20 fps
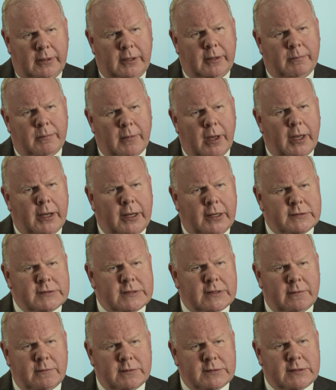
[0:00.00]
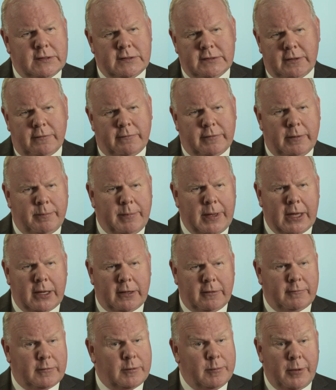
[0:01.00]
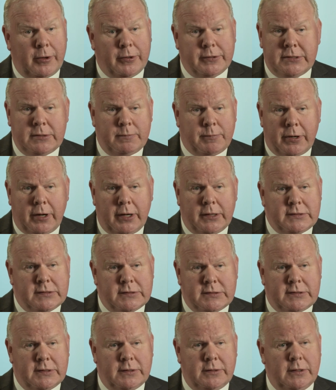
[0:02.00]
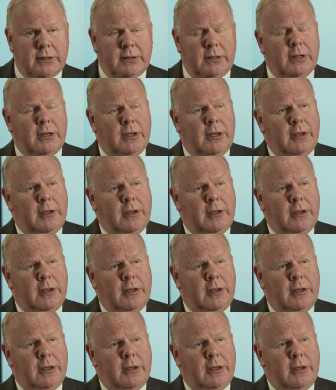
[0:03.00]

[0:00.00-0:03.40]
mining services off the back of commodity prices and